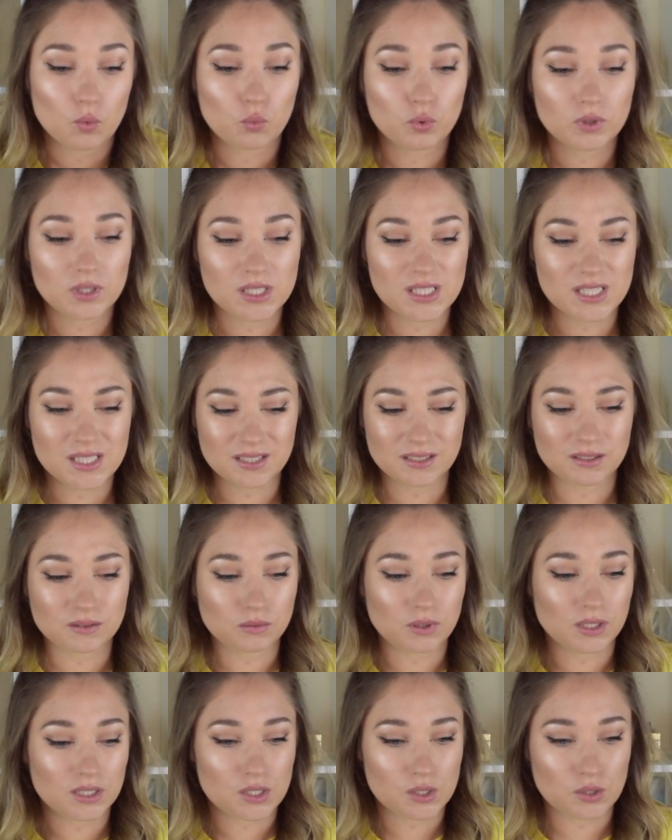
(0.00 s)
We
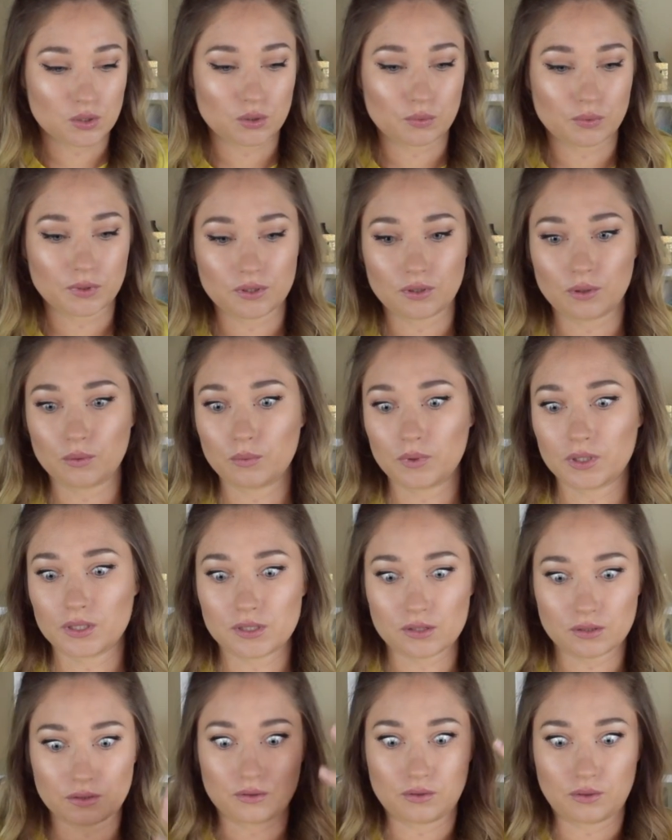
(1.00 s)
don't want
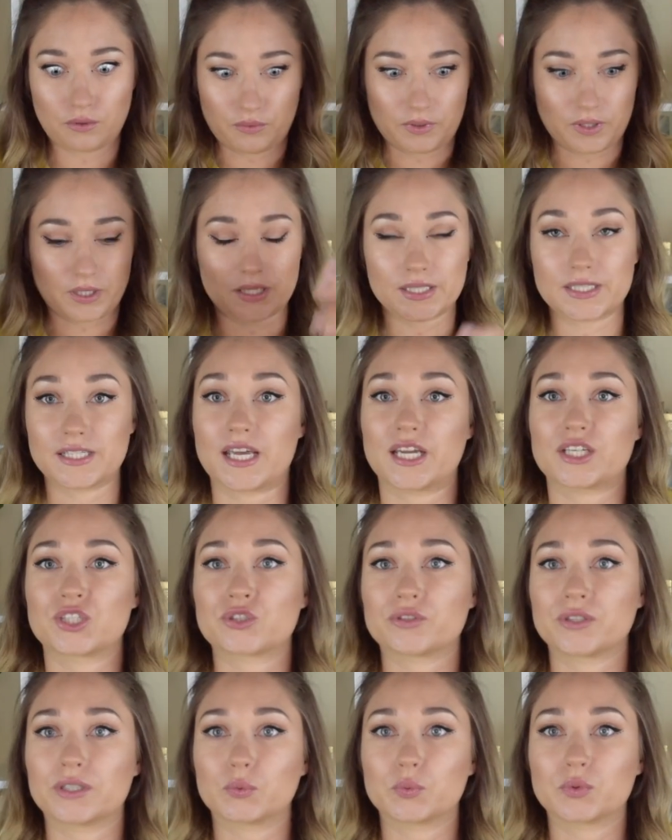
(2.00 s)
to over
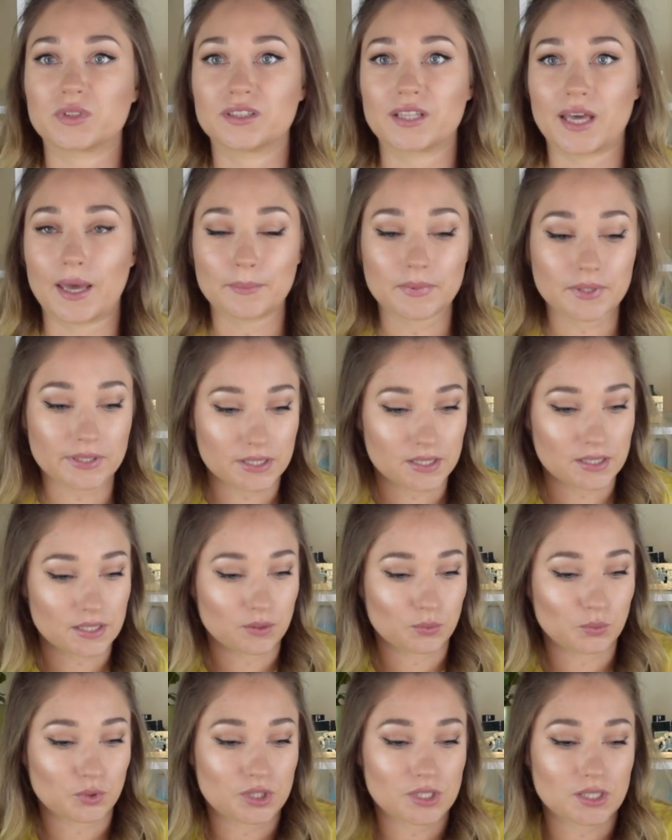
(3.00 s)
exaggerate with them, because
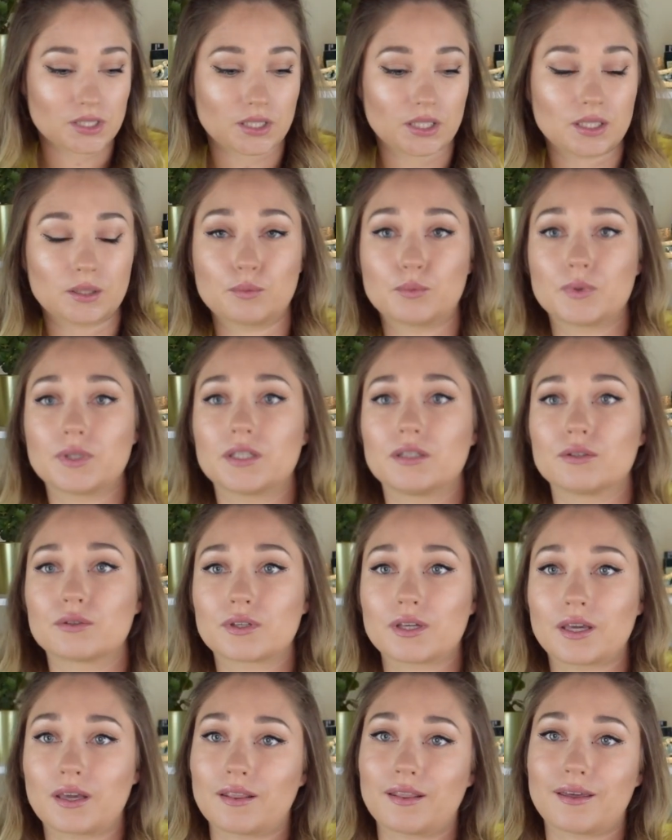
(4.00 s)
then we're just going to be
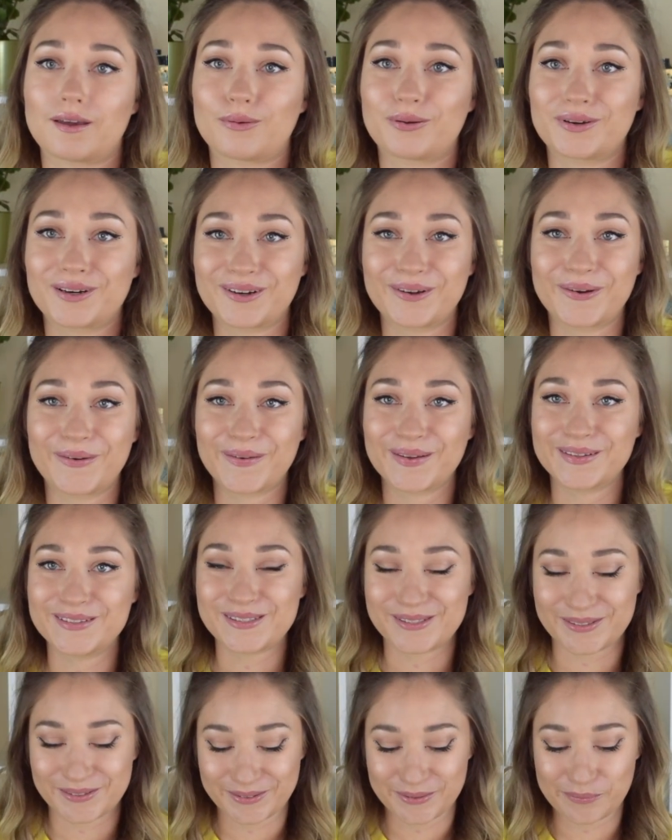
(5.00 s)
looking like we're going
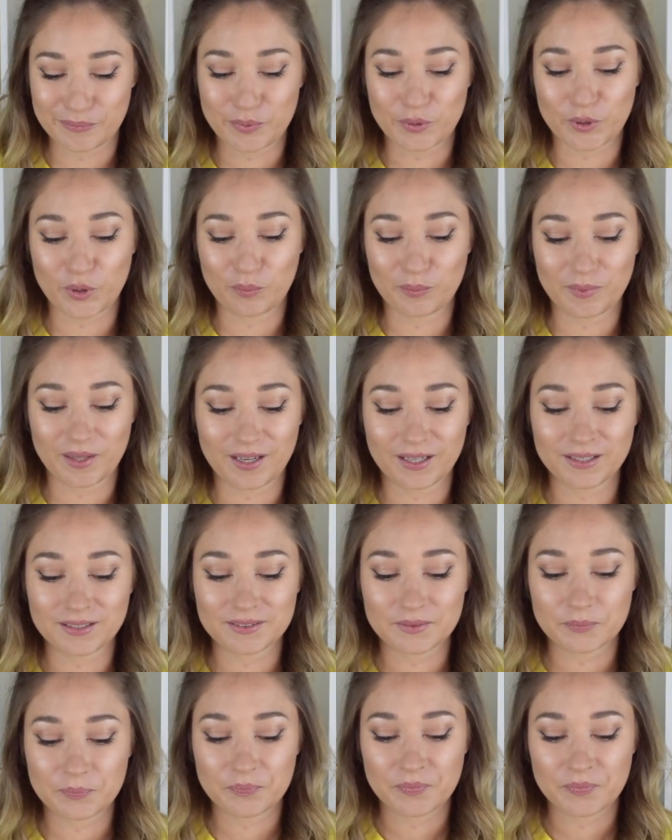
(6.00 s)
to a prom night